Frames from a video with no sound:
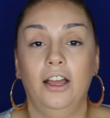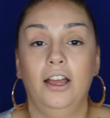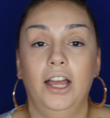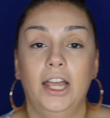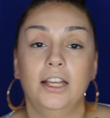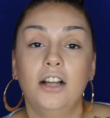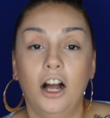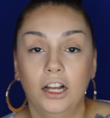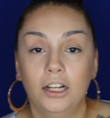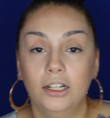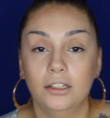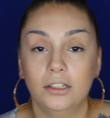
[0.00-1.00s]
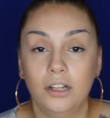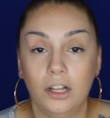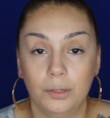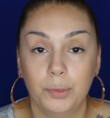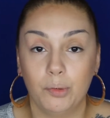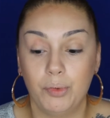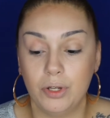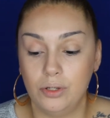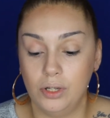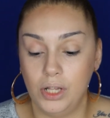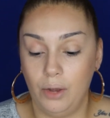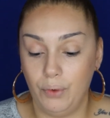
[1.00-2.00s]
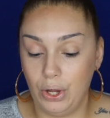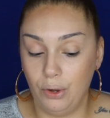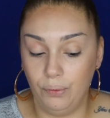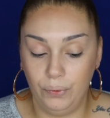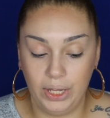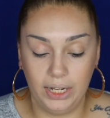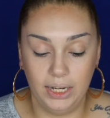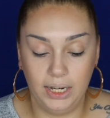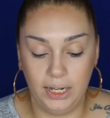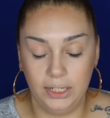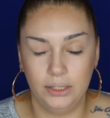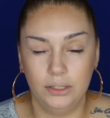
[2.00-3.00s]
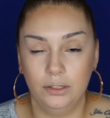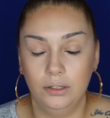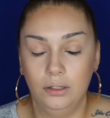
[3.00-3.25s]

I got on purpose so that way hopefully I can kind of